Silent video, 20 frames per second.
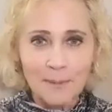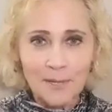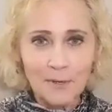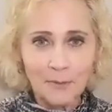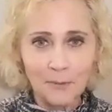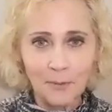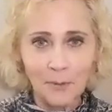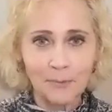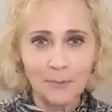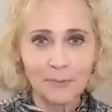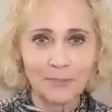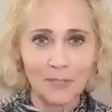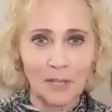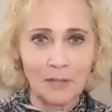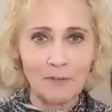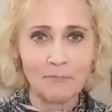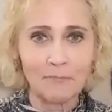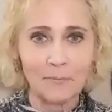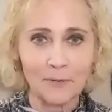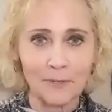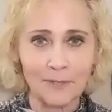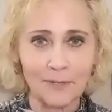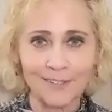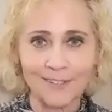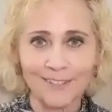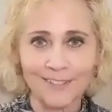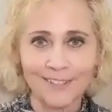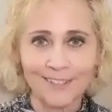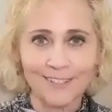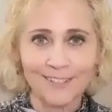be your own safe word
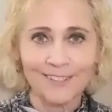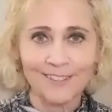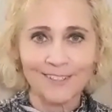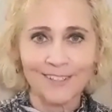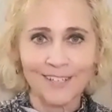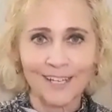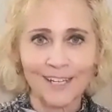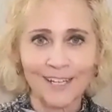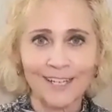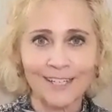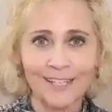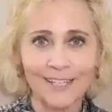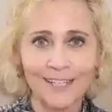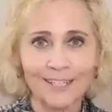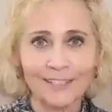Okay.